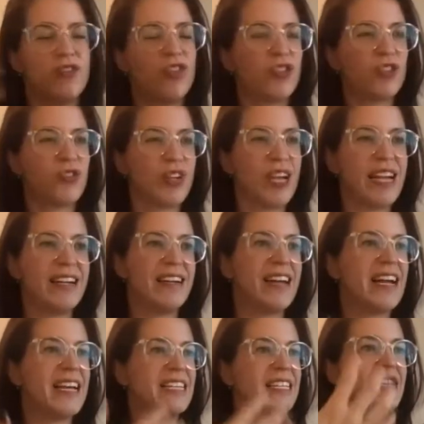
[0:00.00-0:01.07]
just create a
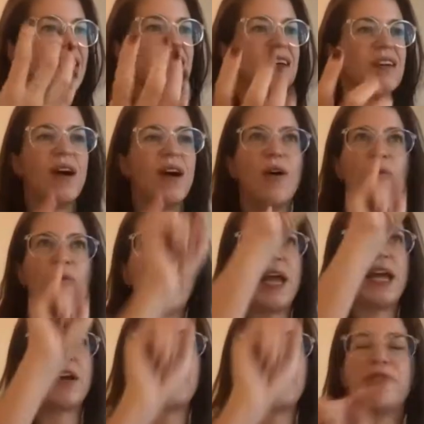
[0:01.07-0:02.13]
nice,
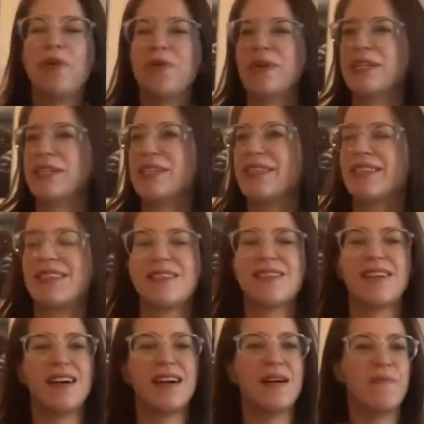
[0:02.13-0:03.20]
aware, focused
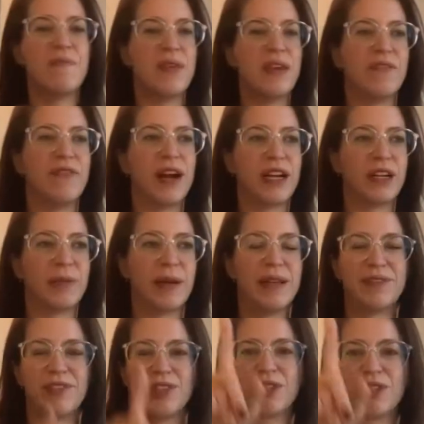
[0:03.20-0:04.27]

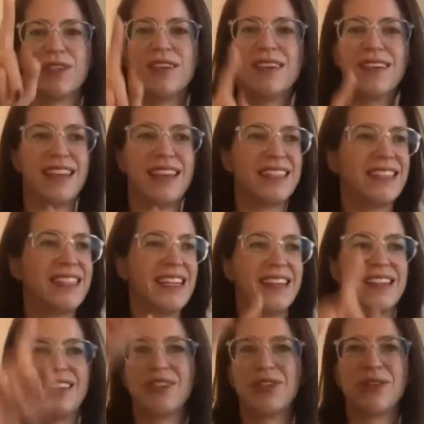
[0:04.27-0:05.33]
environment. Just they sit
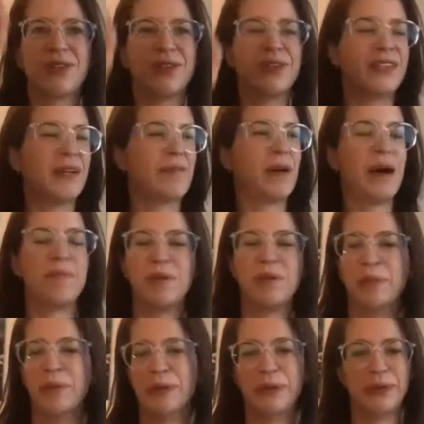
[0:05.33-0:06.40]
in the circle and they pop the
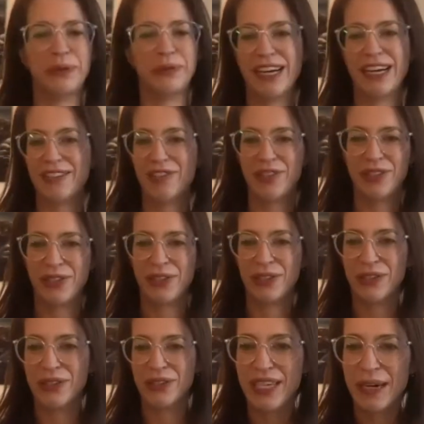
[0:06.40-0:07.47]
balloon around. Just a
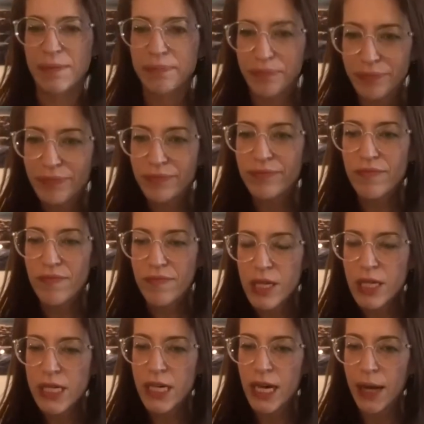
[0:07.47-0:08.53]
little tip.
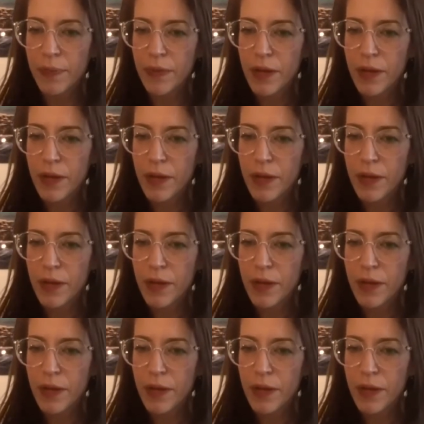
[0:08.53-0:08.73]
Yeah.